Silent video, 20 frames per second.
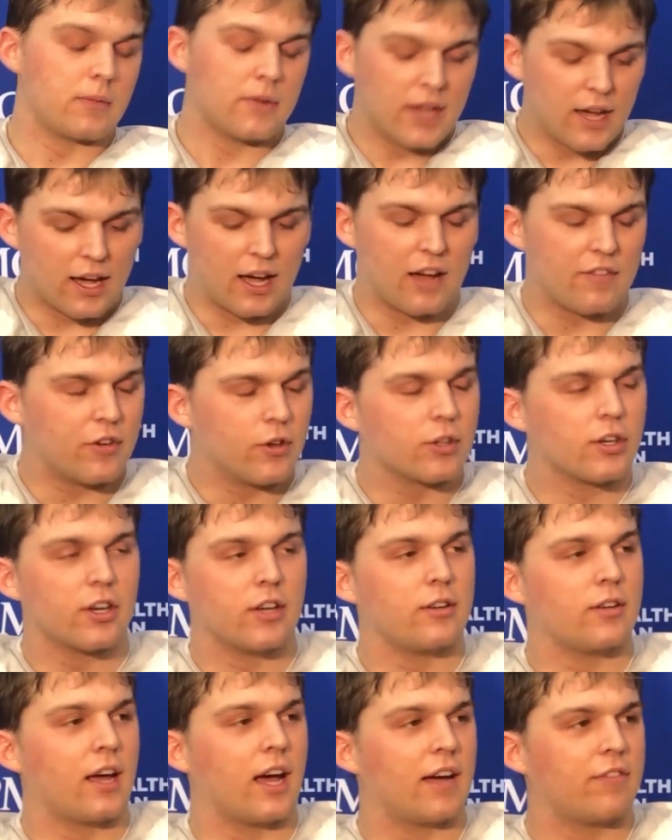Yeah, I feel
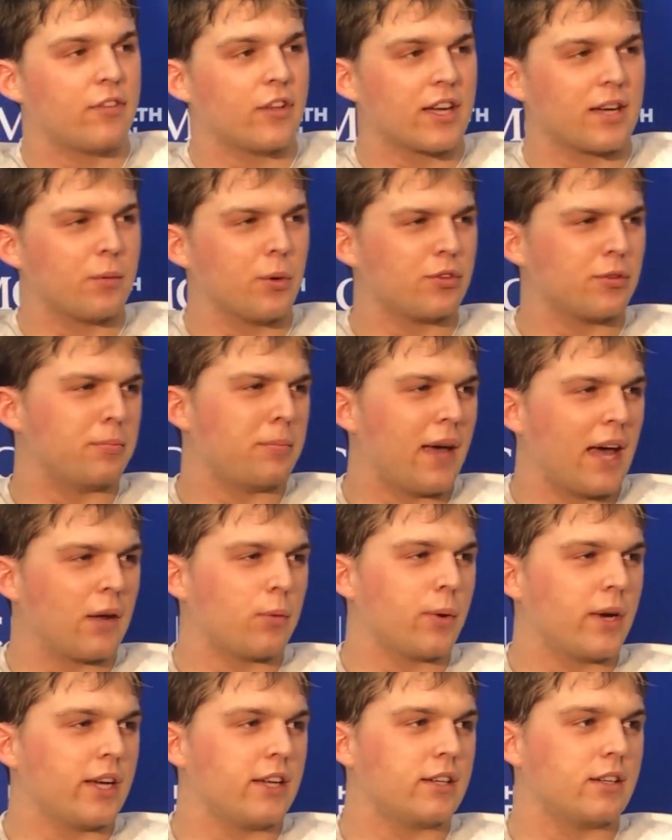good. I feel like it wasn't
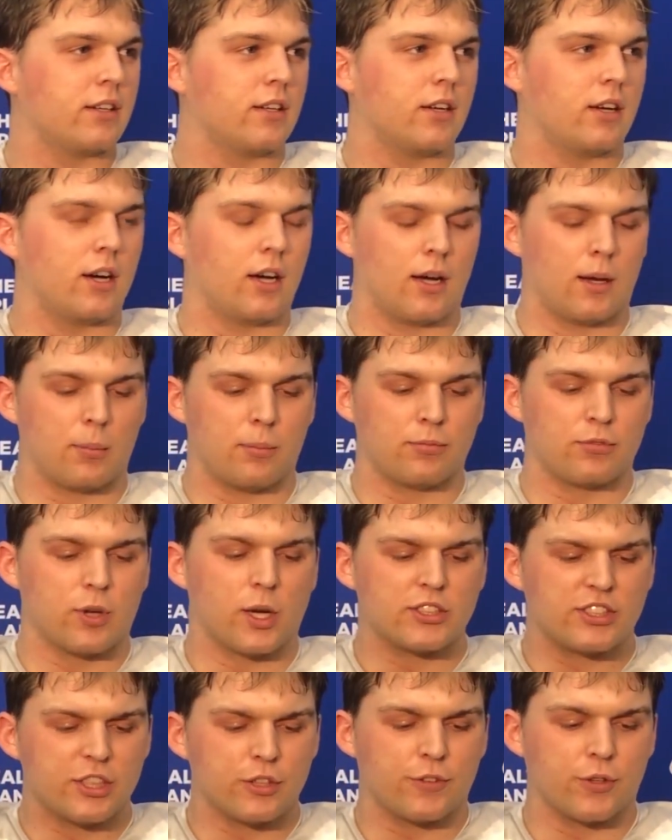bad weight, so
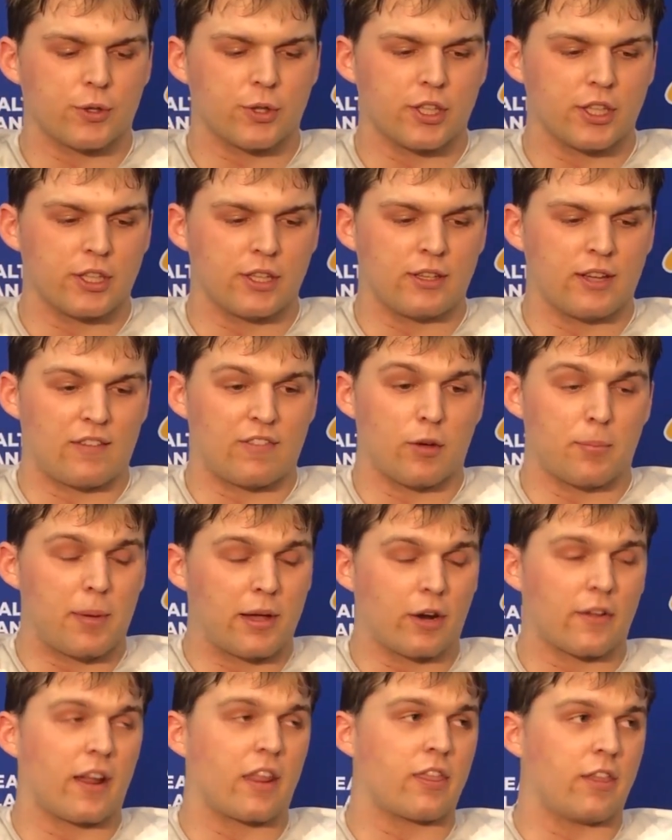I still feel good. I feel
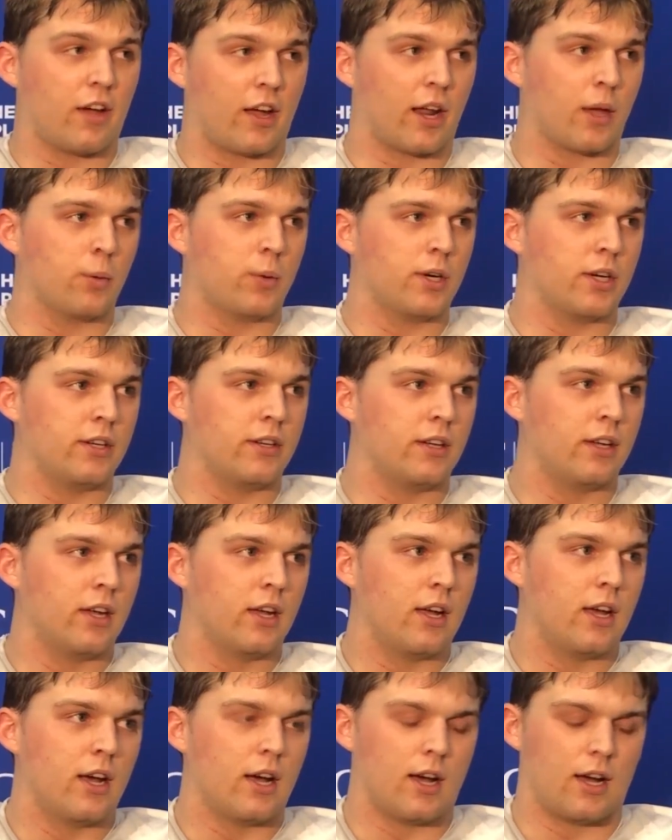better than I thought I would.
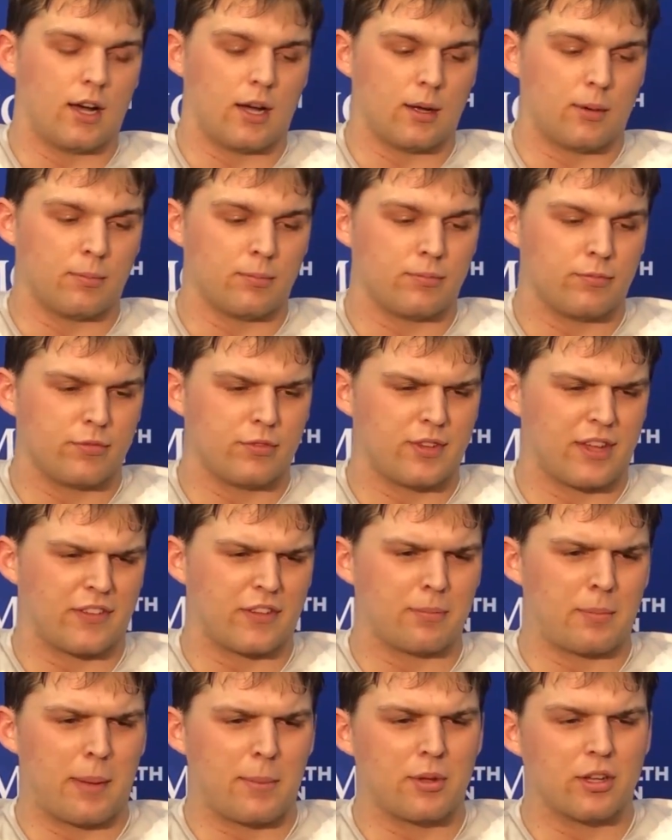
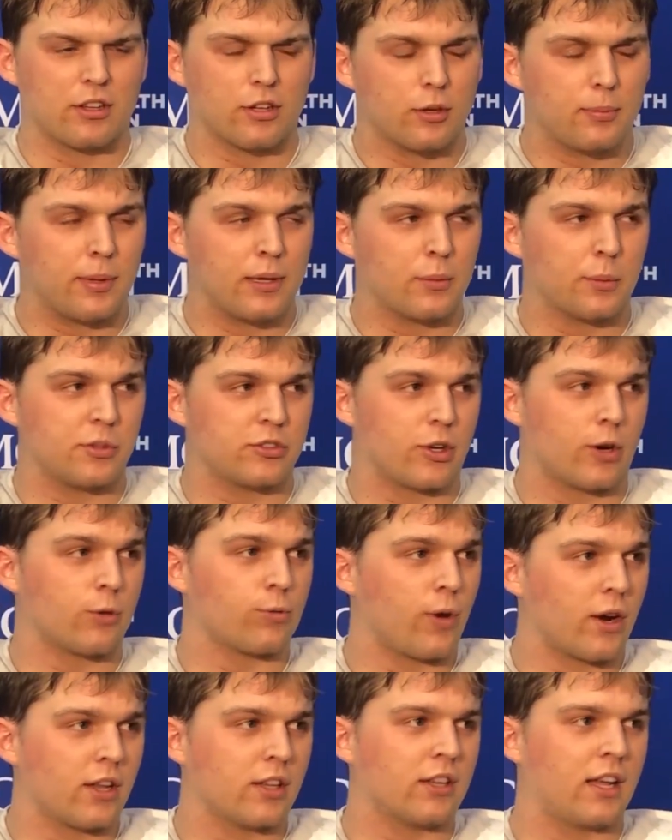Maybe a little bit. We started
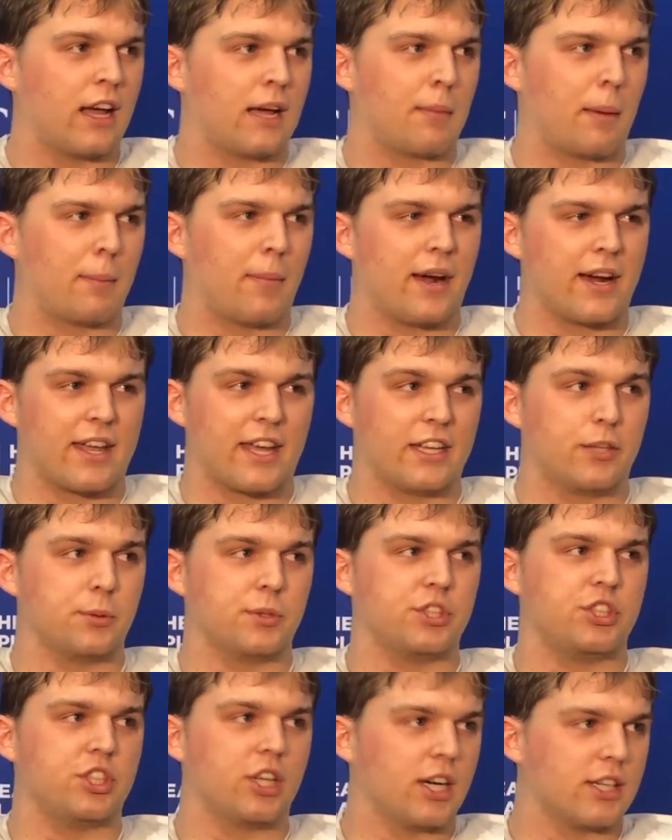running a lot. My body had to
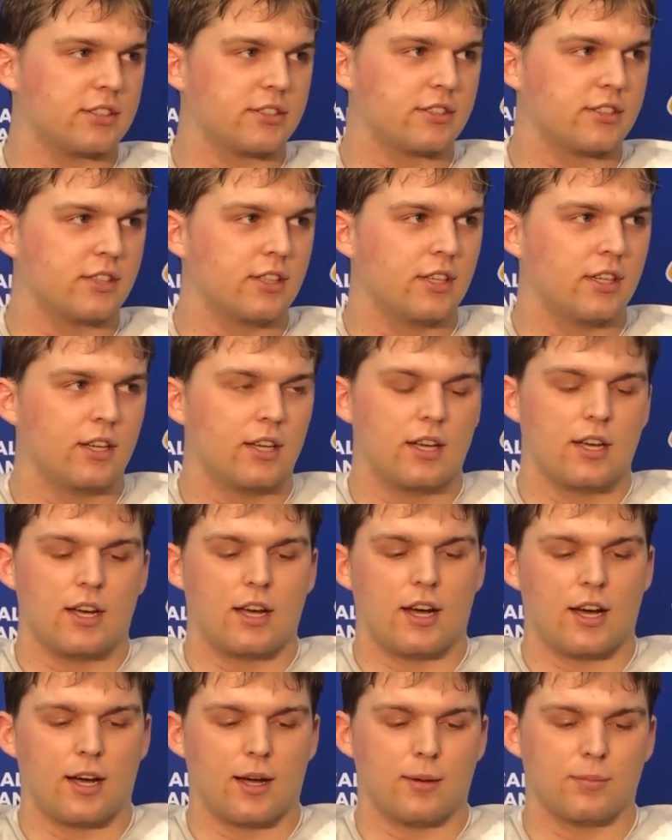adjust,
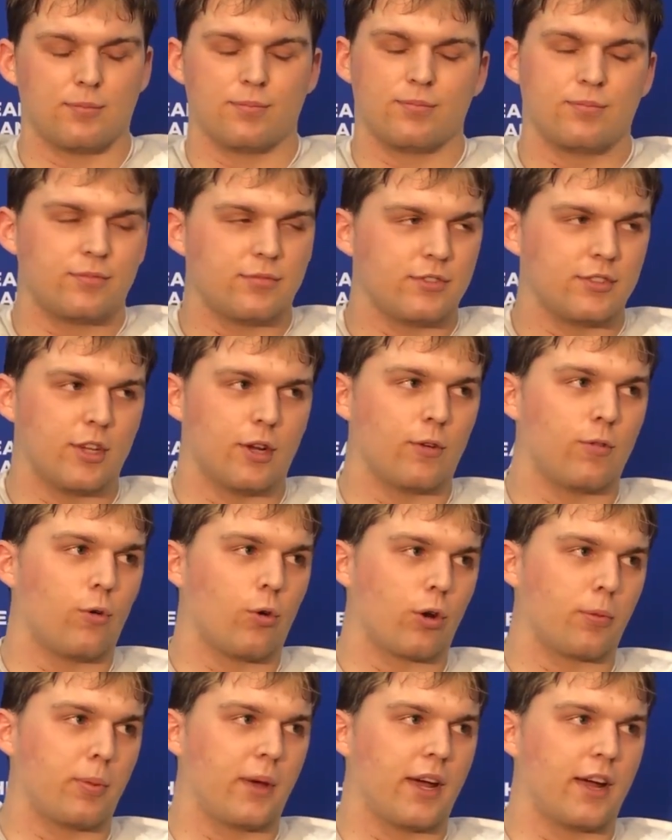
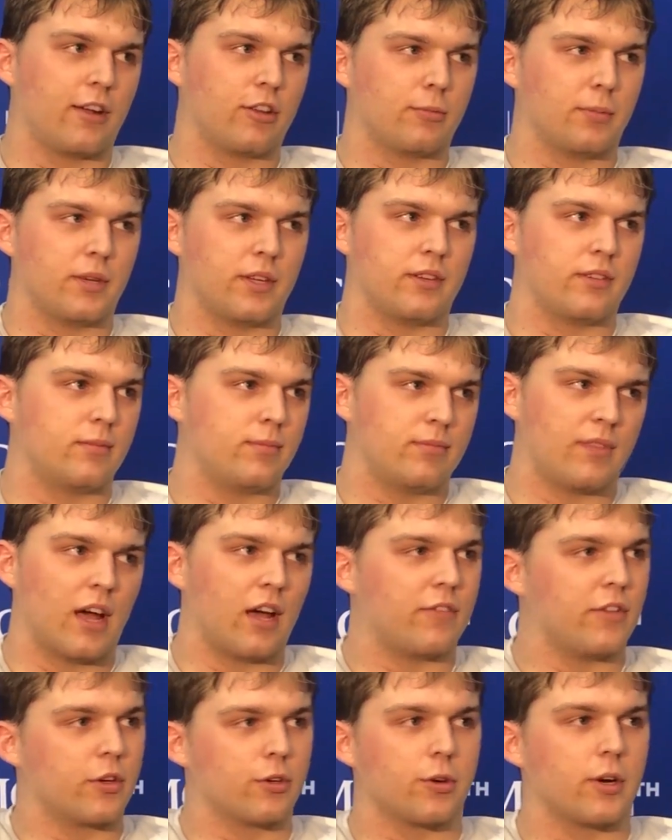40 pounds, but now
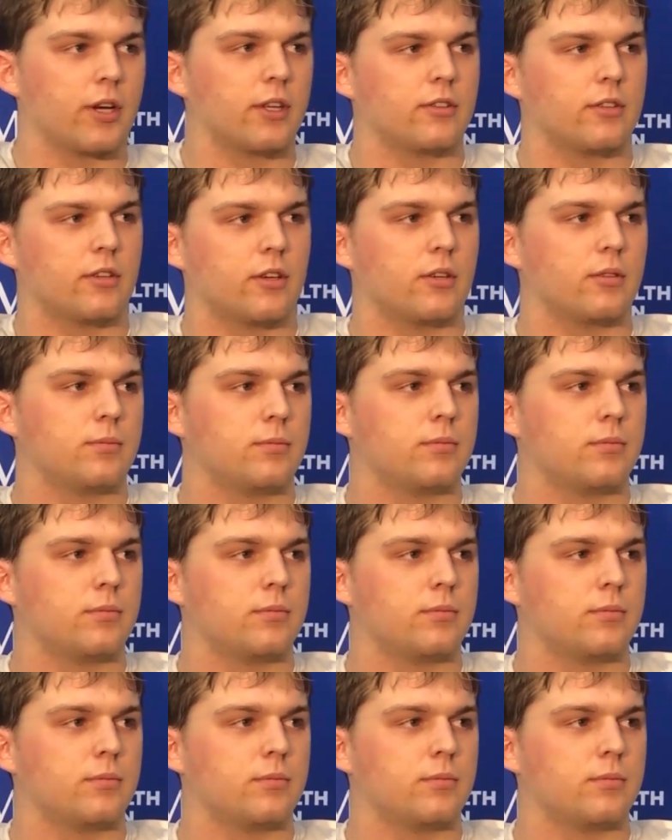I feel great, so.